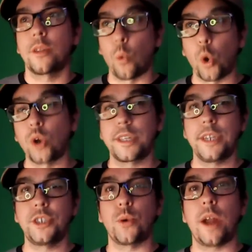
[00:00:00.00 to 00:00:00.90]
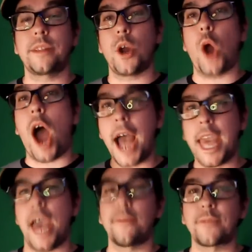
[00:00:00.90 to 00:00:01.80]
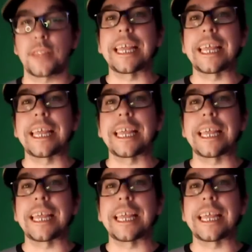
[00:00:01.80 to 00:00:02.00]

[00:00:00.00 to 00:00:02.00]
The world needs you right there. I have